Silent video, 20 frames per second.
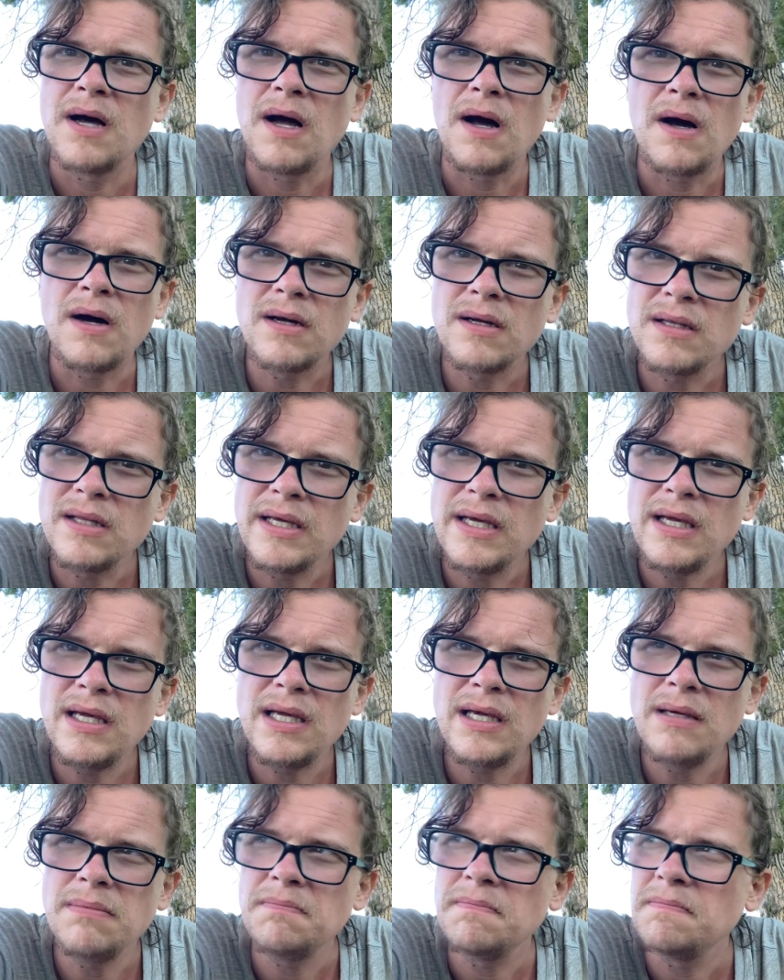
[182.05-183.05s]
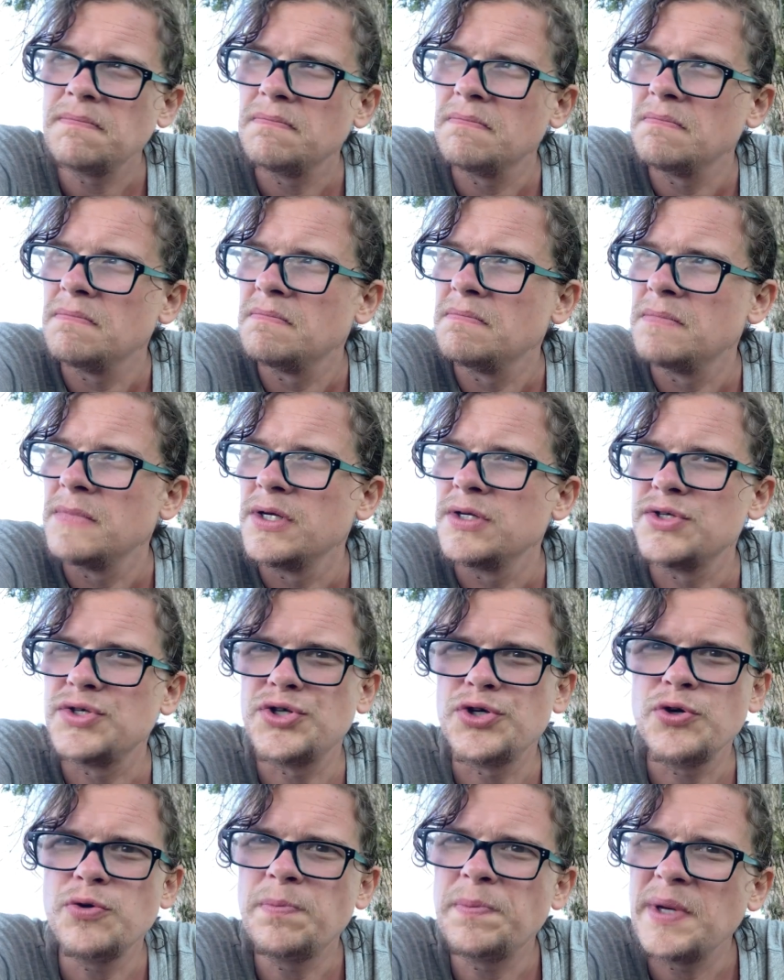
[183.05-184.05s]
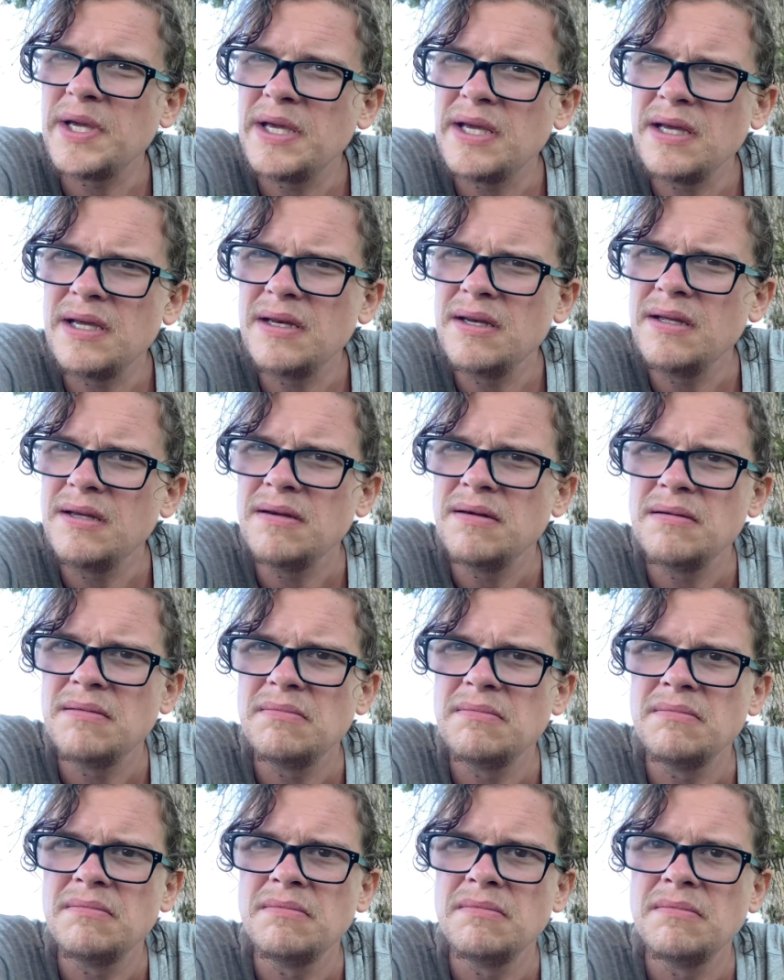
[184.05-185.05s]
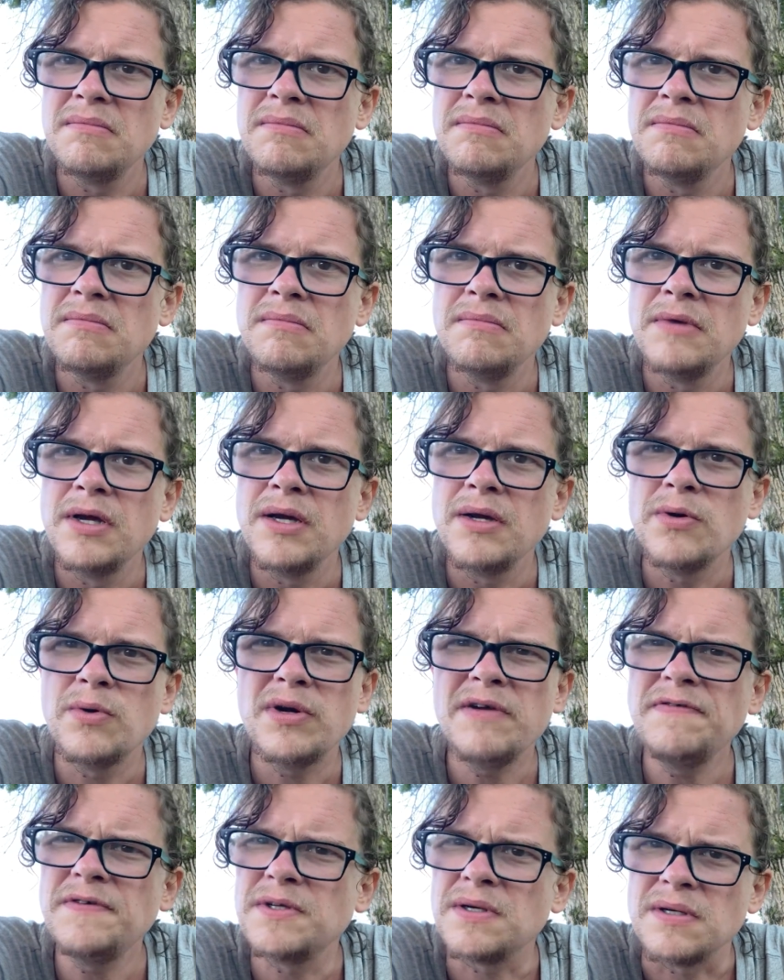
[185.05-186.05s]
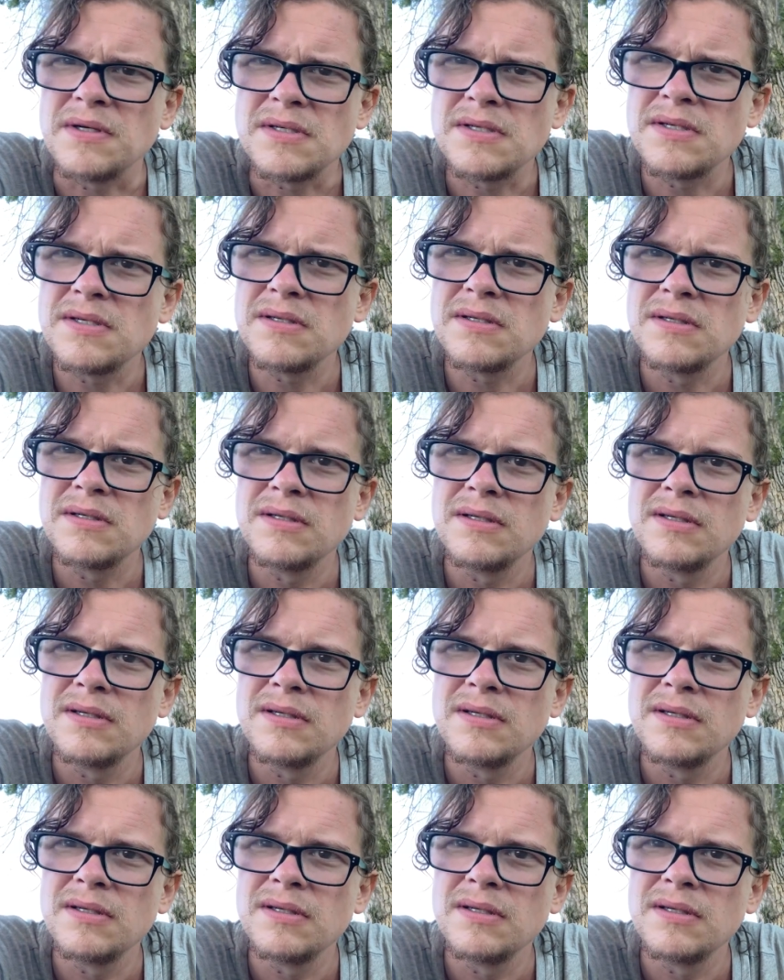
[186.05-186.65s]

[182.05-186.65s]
ugly, stupid grifters.